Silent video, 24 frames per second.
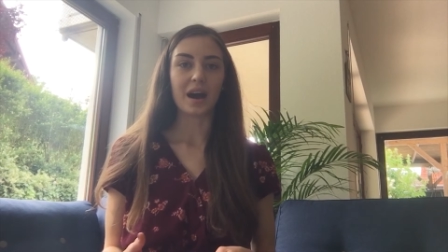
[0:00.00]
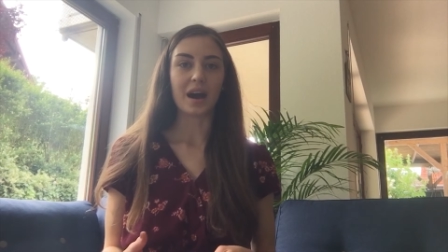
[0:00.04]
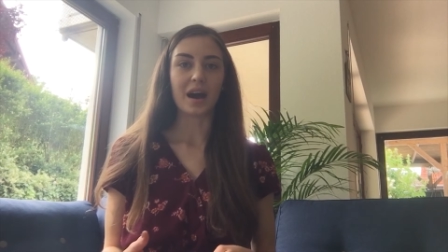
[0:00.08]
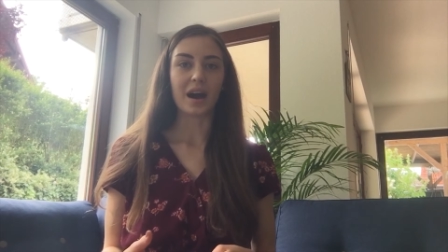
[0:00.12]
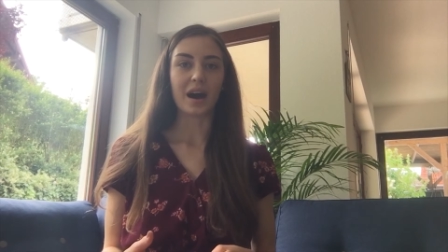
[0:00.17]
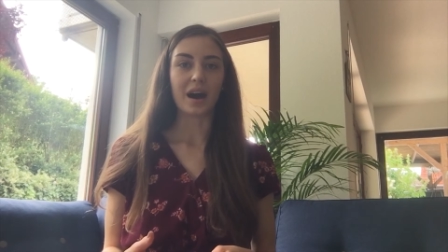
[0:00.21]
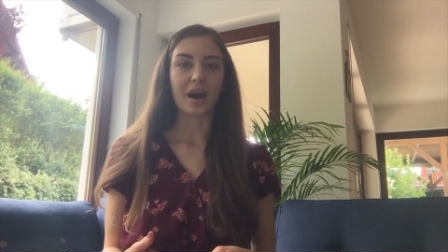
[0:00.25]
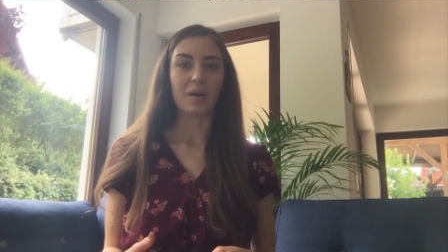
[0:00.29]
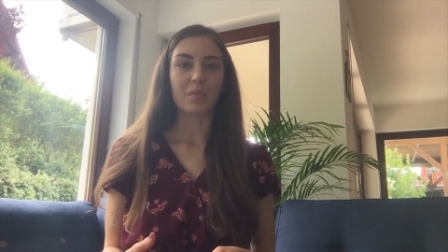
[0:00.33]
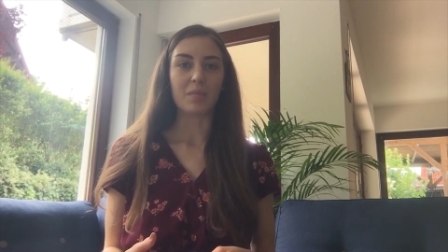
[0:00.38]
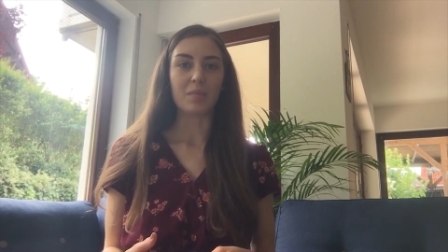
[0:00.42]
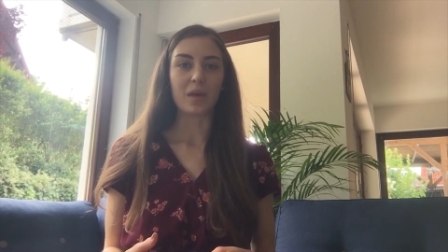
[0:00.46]

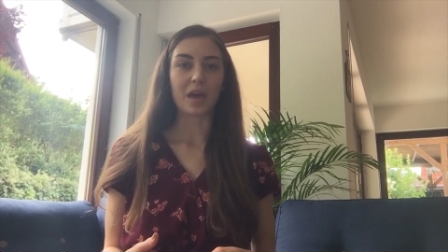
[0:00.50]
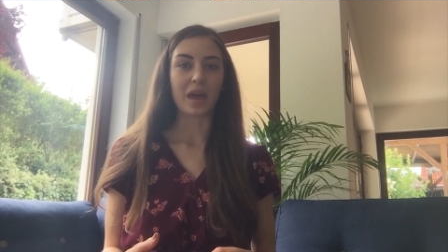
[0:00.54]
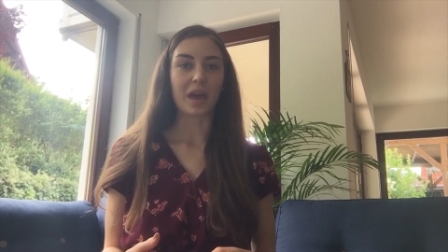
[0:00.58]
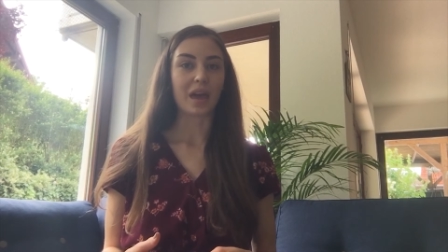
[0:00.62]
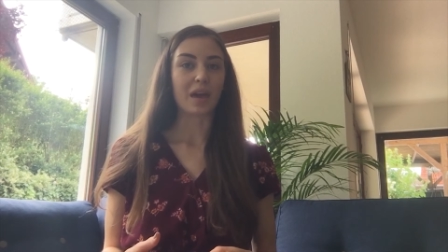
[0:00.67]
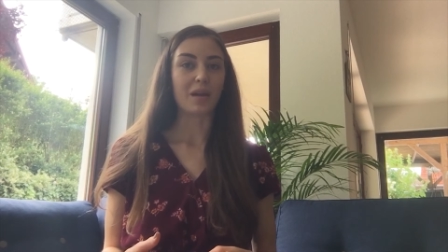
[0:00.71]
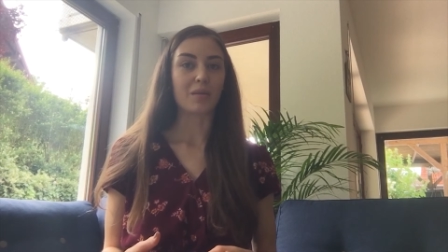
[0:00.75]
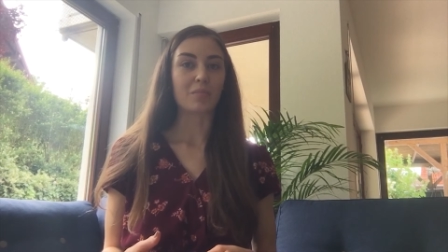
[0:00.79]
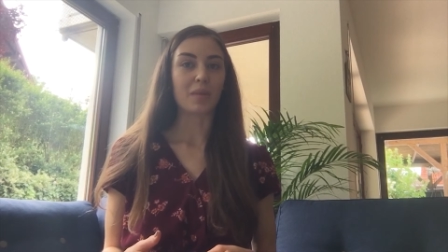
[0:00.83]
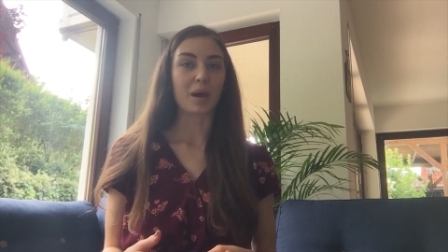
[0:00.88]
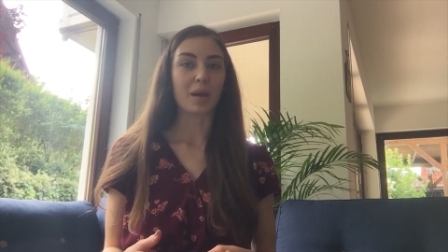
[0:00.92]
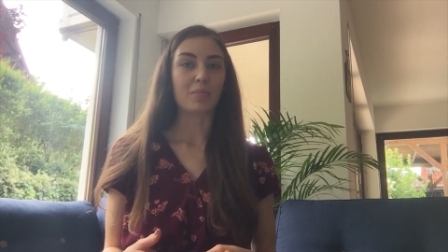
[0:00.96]
Um,
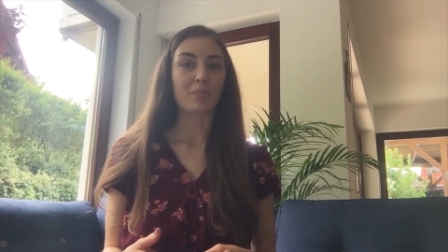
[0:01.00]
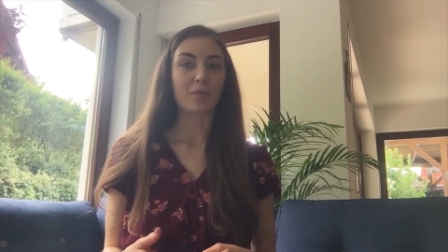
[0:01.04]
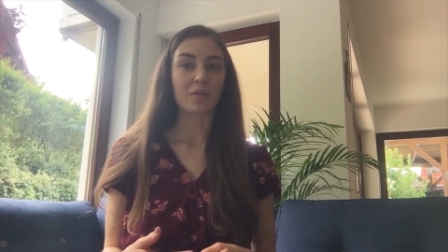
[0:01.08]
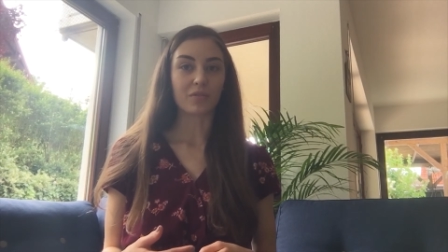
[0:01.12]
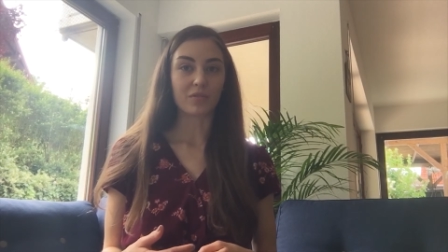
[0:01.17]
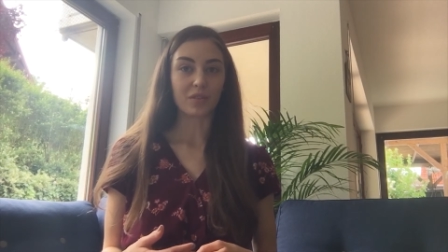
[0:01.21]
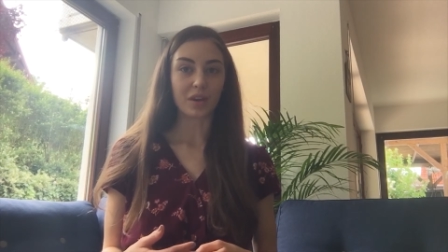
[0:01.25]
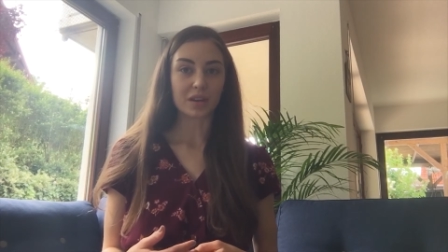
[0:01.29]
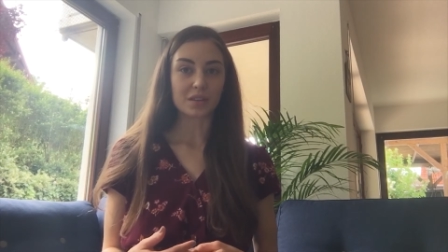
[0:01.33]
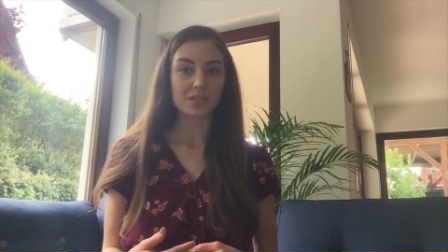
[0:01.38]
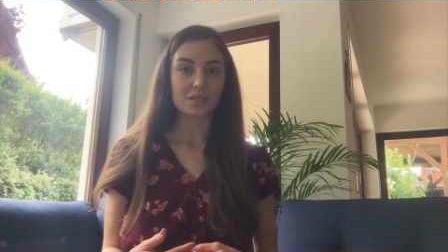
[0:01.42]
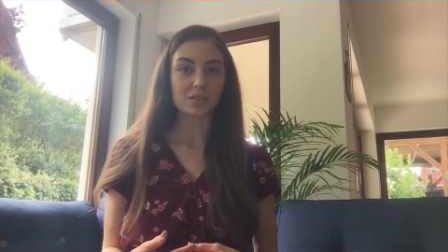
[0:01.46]
and my
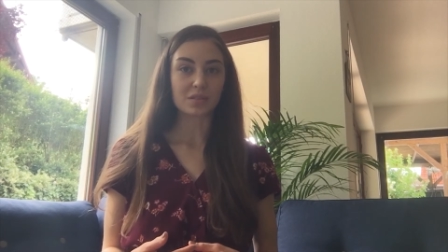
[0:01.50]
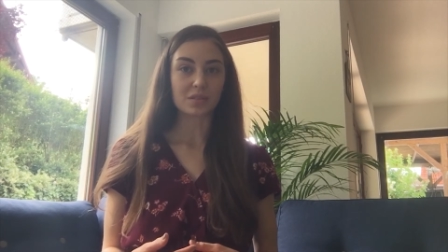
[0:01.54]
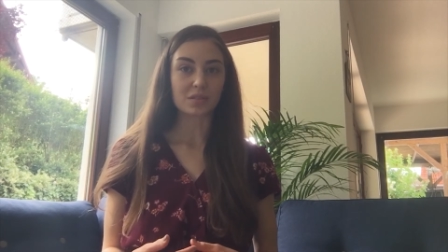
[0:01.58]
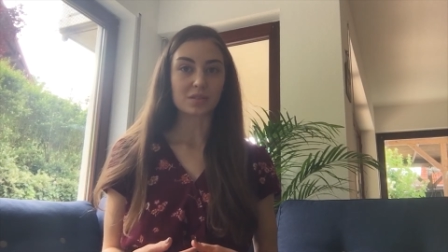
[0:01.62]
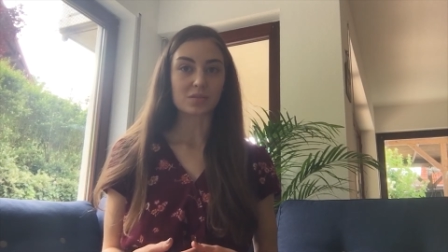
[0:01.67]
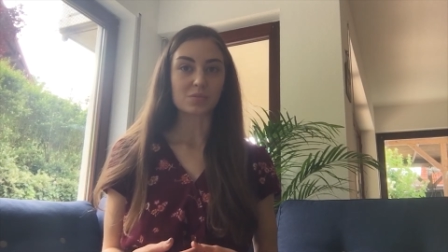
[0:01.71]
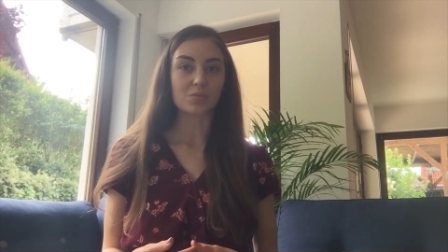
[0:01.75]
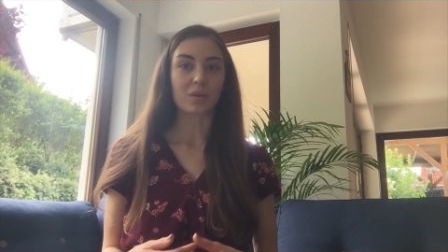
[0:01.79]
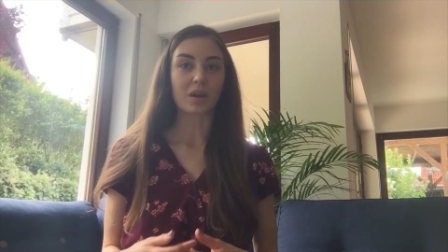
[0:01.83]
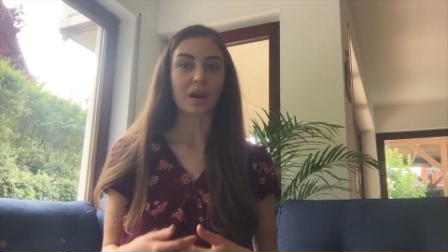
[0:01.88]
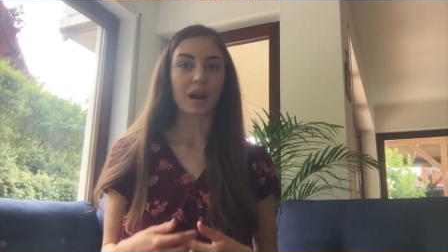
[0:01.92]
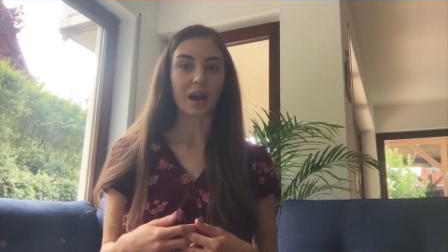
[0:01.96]

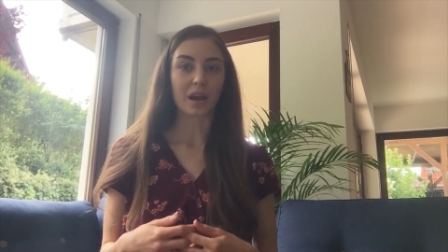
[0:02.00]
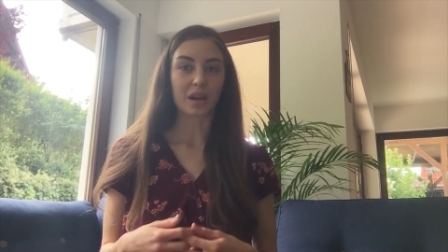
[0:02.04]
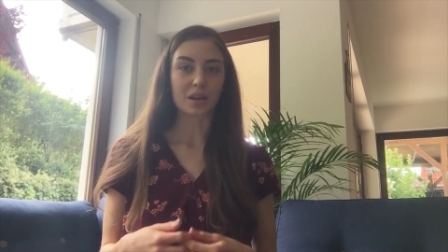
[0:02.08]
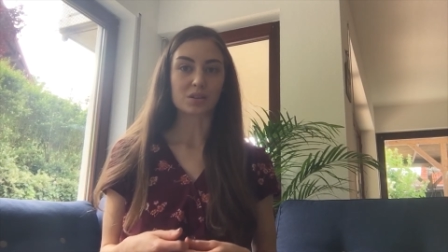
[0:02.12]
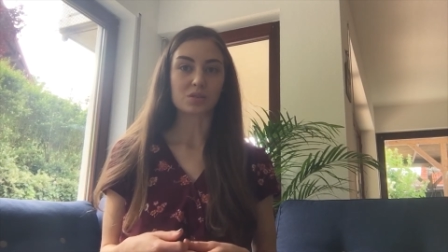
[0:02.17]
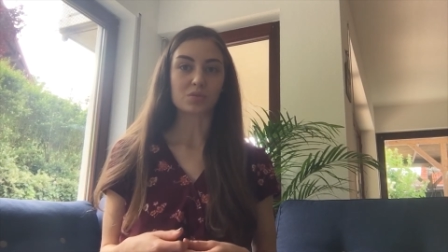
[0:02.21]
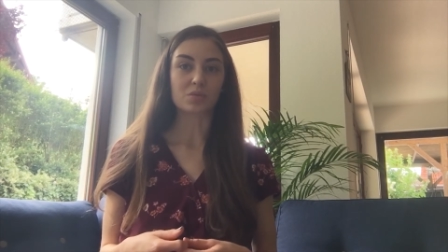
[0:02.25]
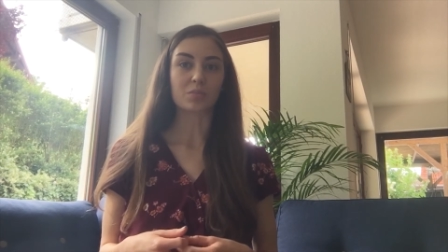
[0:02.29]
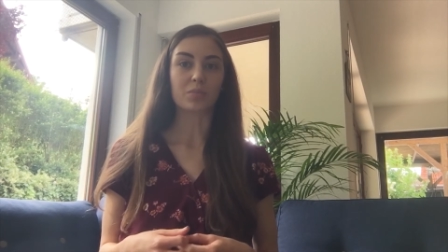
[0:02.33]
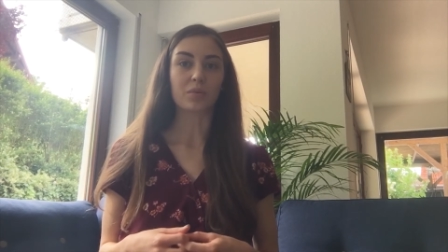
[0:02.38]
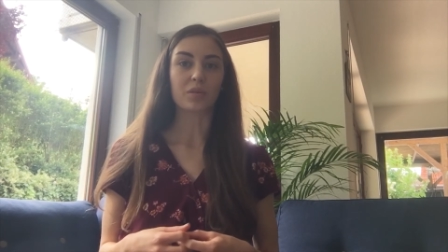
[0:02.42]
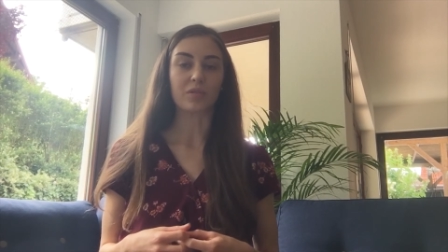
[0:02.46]
professors were
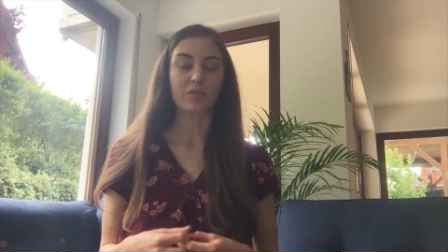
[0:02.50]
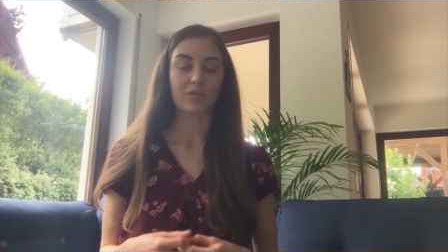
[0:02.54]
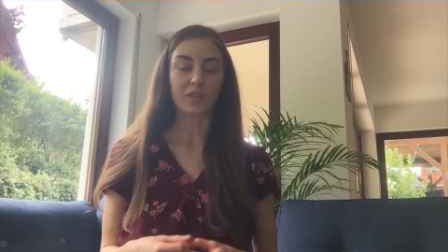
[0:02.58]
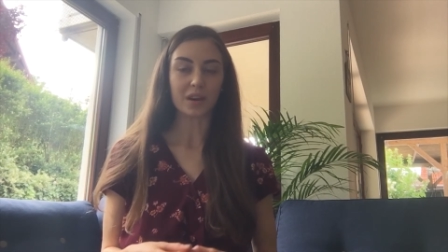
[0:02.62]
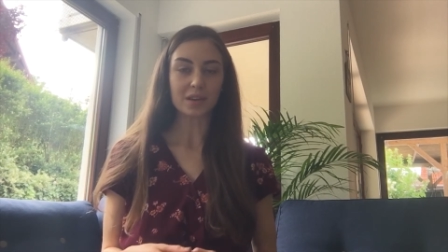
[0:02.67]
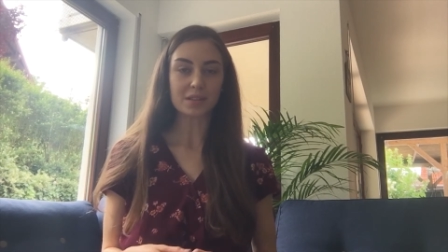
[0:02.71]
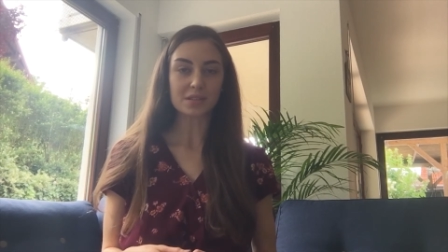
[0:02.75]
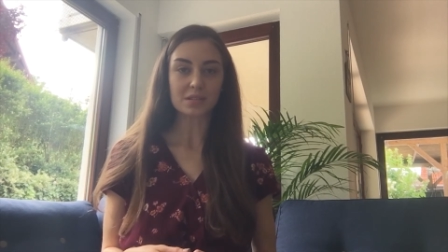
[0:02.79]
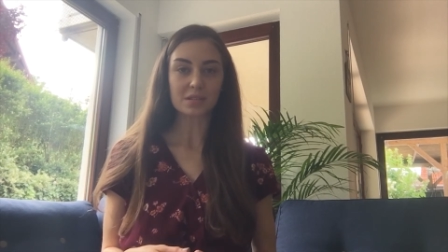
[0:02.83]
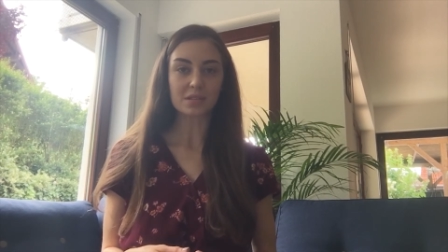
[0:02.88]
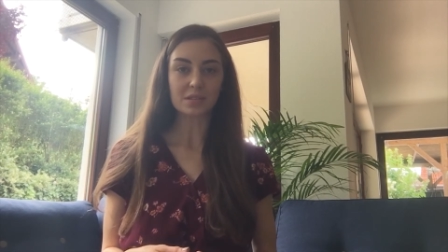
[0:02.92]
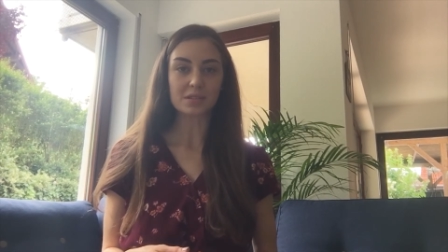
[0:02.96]
actual
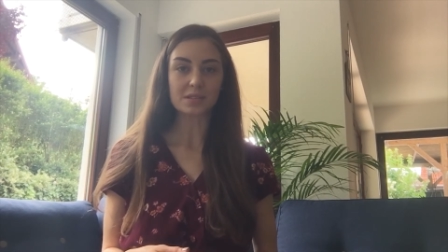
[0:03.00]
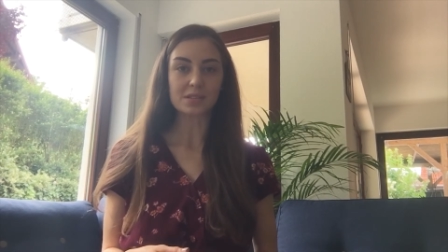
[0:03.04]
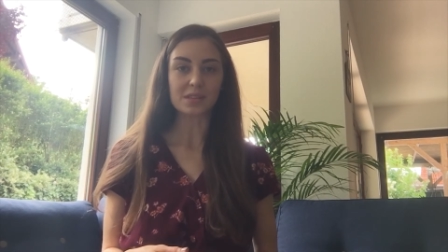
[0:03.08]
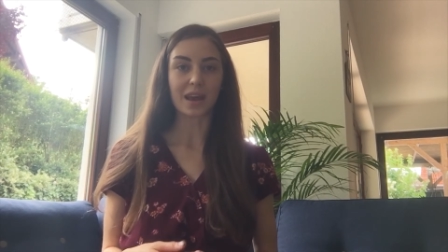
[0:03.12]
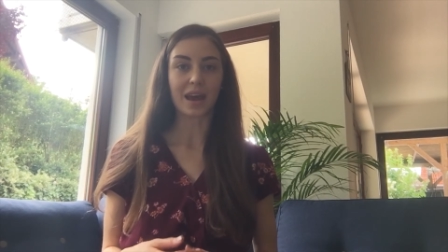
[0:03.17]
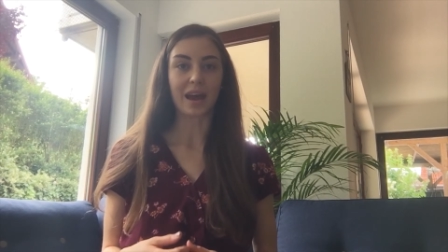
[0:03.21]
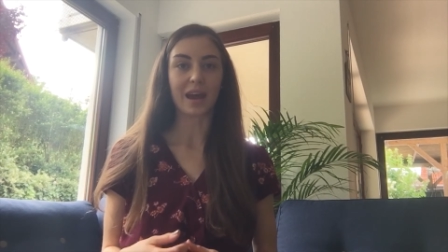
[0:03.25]
professors